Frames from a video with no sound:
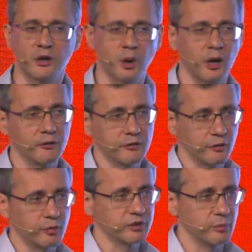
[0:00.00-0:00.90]
arrived
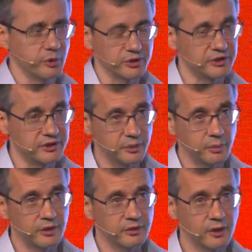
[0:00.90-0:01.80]
from the
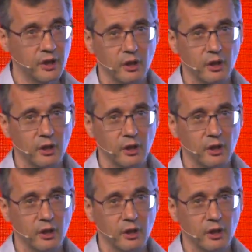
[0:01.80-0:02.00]
participant.